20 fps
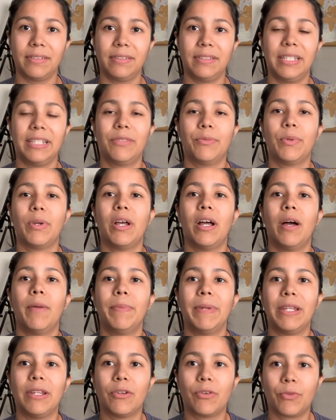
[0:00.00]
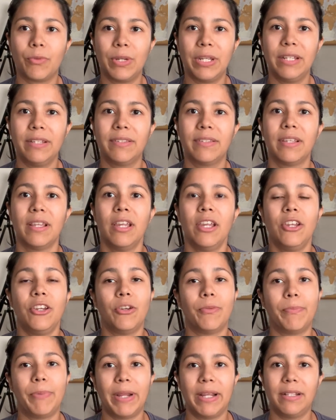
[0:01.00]
This will help increase your
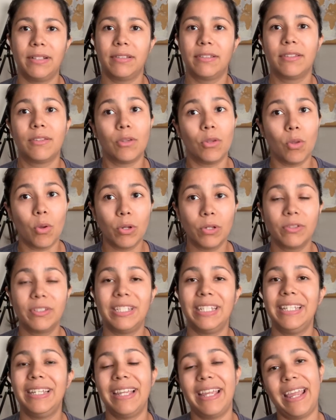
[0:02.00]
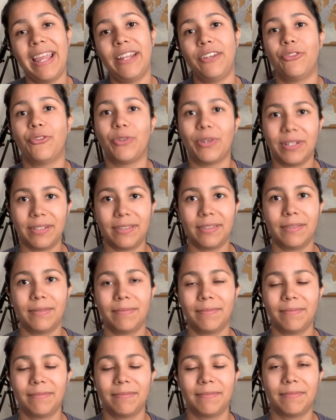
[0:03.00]
brand's loyalty and trust.
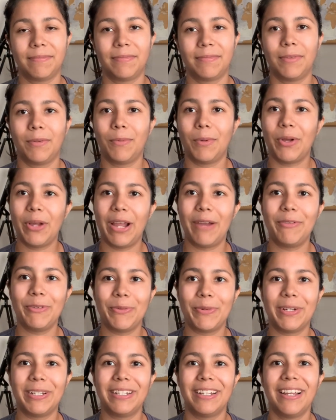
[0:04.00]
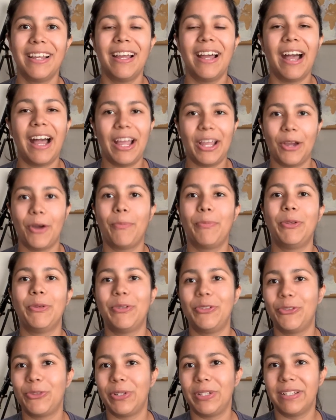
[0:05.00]
Well, everyone, I hope you
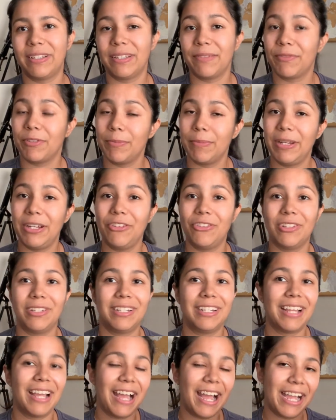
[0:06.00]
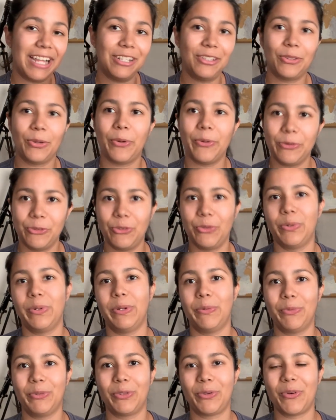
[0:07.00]
enjoyed this information. I told you it
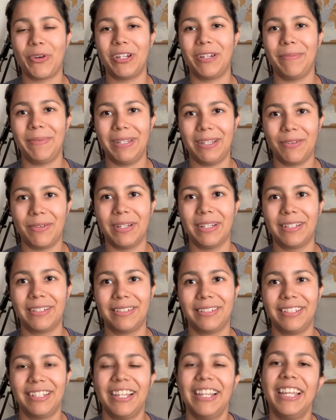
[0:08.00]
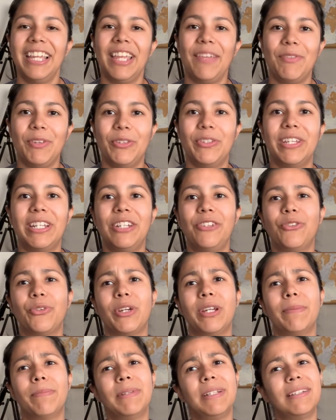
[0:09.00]
was going to be quick. If you did enjoy
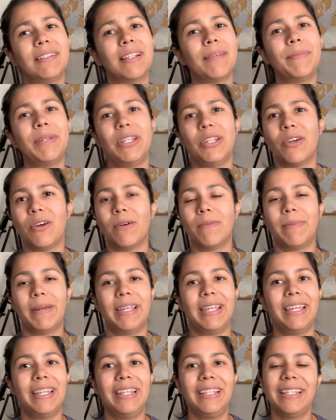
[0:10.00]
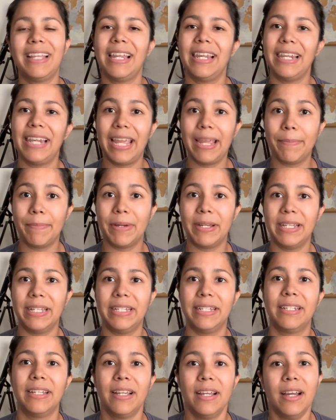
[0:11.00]
it, please let me know by hitting that like
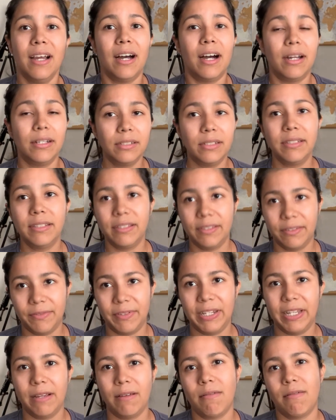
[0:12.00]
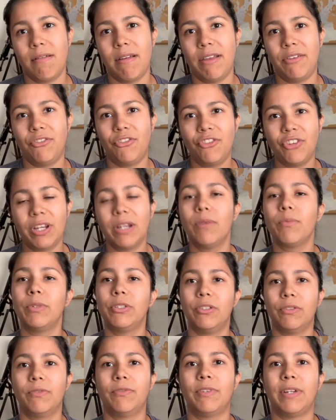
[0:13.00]
button under this video and share it with
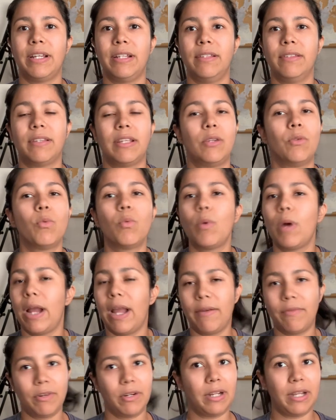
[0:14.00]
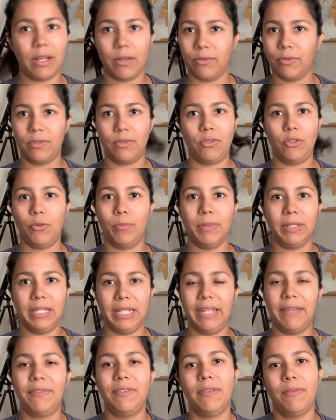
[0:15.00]
your friends and whoever else you
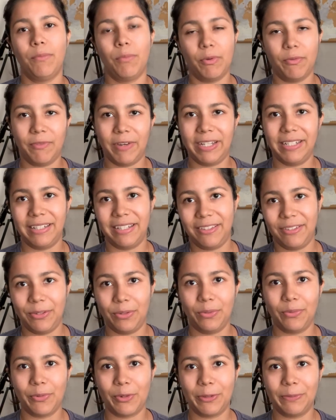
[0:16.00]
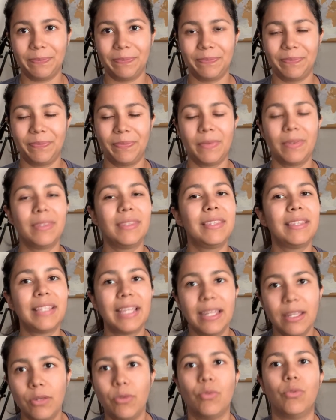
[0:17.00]
believe will find this useful.
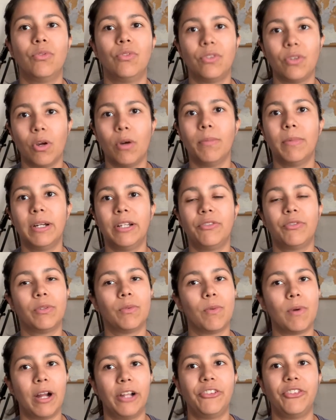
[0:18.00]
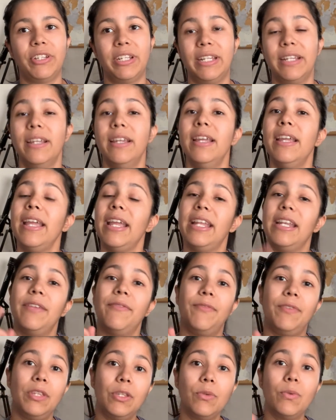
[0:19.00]
Thank you so much for watching it. And if
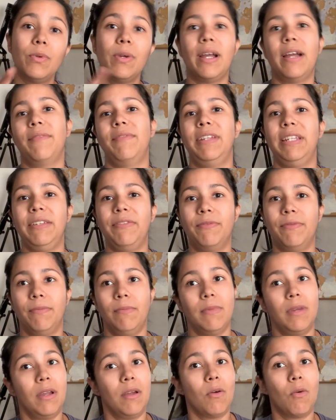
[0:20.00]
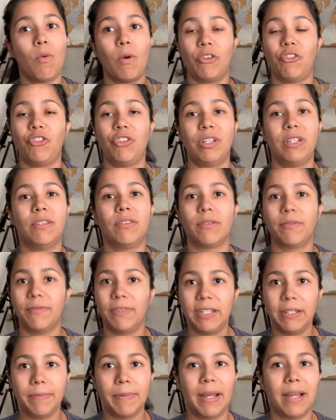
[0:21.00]
you have any questions or
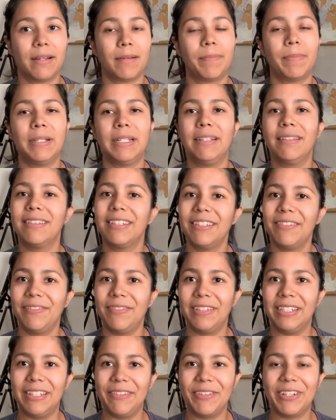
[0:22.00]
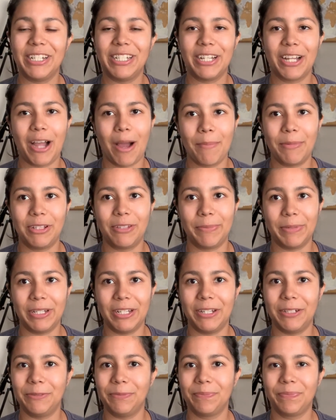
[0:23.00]
feedback, please leave it in the comments
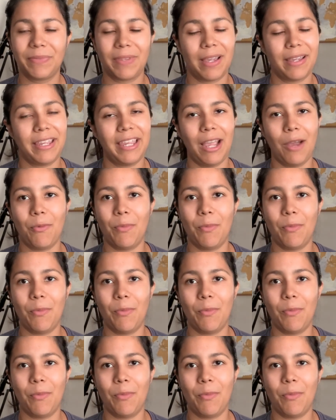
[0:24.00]
below. I can't